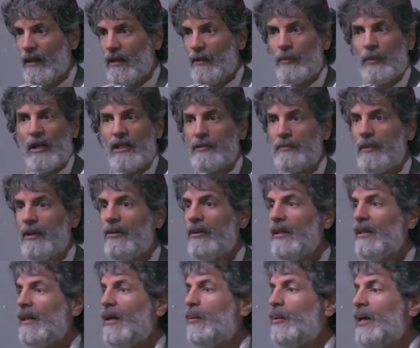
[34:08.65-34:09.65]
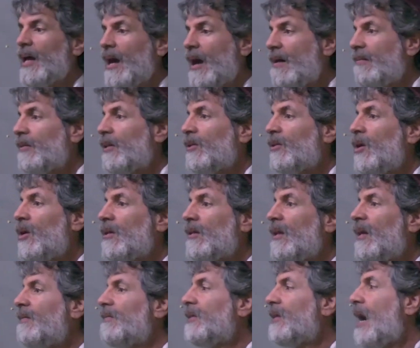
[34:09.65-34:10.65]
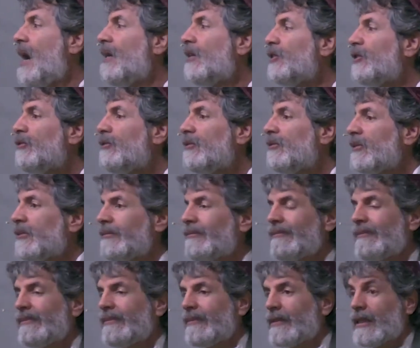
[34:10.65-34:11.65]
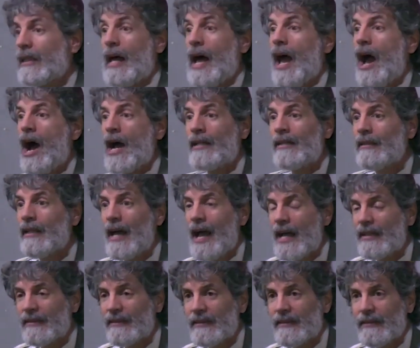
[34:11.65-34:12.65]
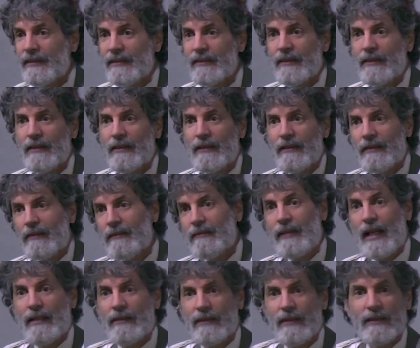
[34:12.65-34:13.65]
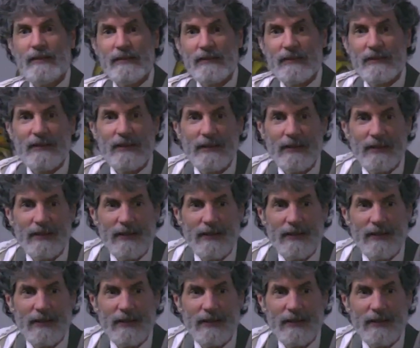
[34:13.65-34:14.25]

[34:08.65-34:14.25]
The prosperity that we have, the long life, doctors, eyeglasses, dentists,